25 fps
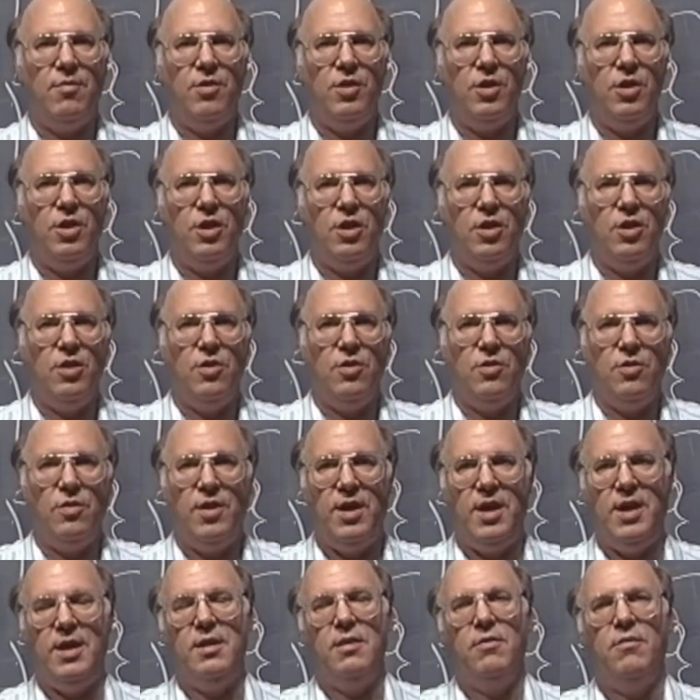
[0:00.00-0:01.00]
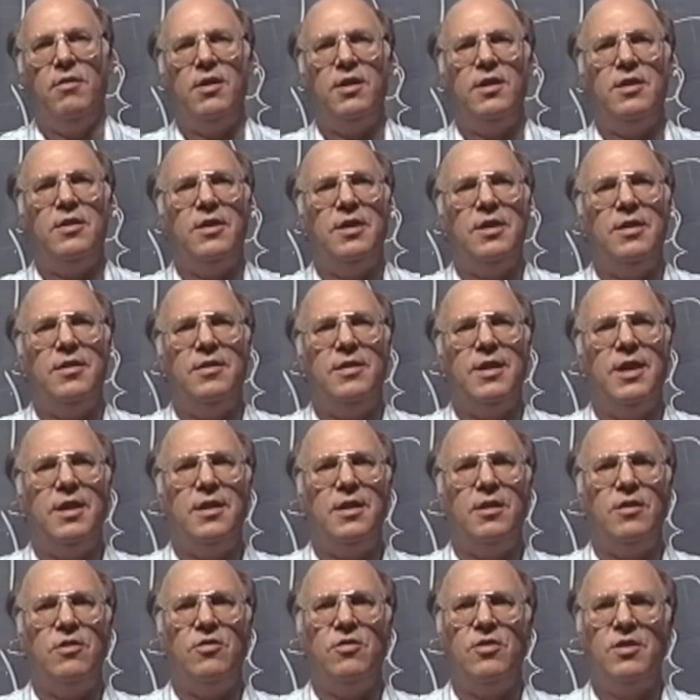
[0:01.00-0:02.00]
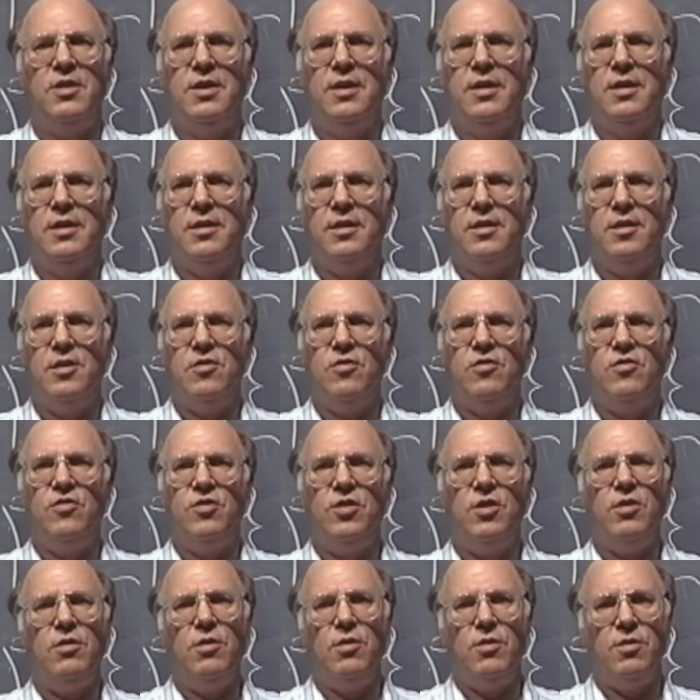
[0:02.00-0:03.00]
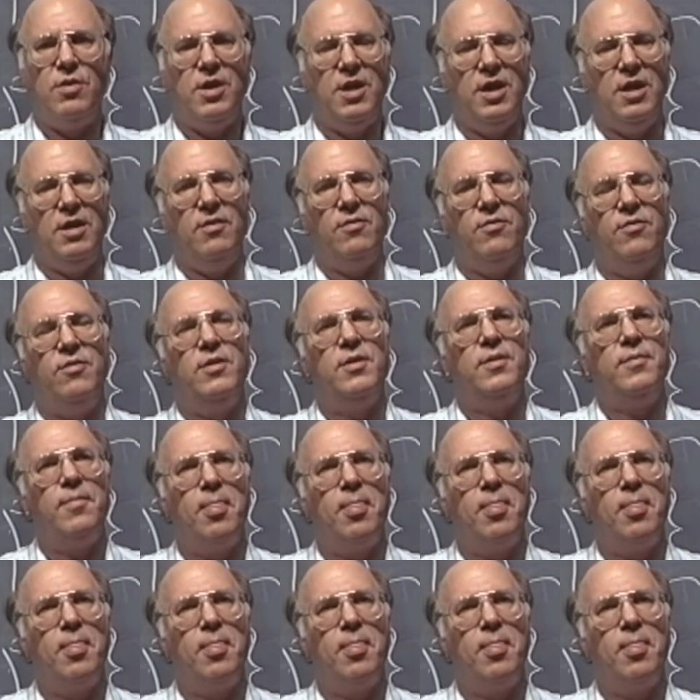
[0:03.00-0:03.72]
What are you going to do then? Well, then there's zero give.